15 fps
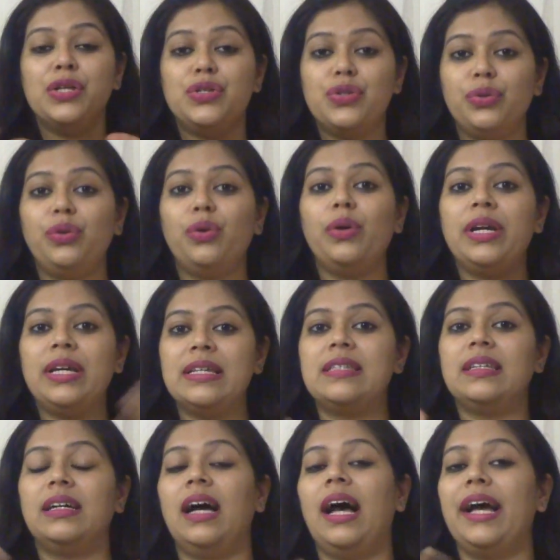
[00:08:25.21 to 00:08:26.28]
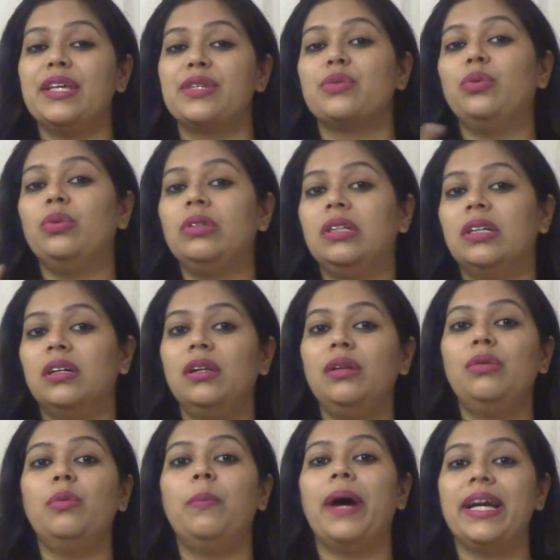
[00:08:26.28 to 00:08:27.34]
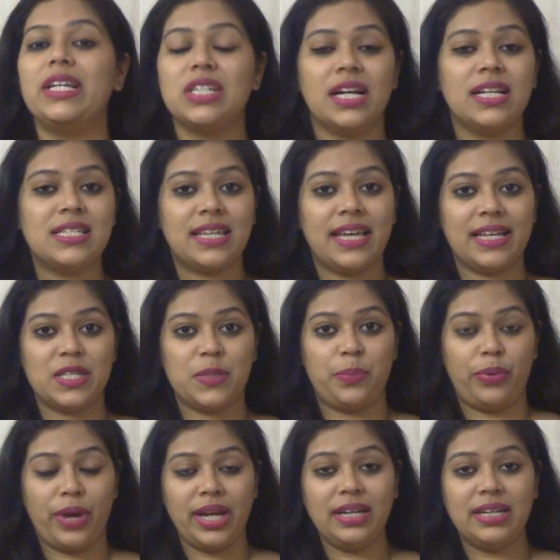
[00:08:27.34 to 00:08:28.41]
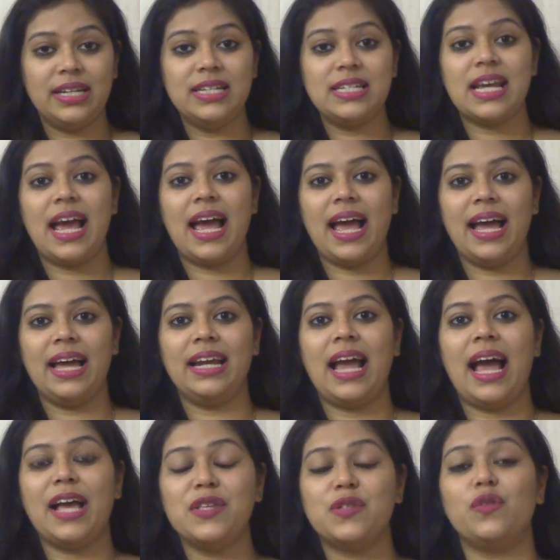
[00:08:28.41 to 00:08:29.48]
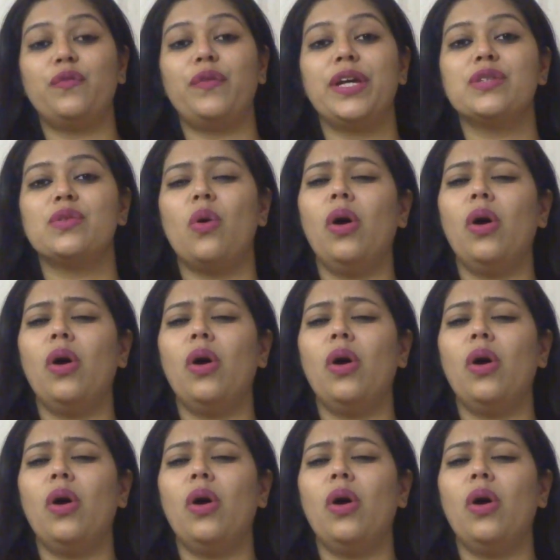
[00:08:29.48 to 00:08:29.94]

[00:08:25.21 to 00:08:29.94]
Juno is a high school girl who by chance gets pregnant and has to face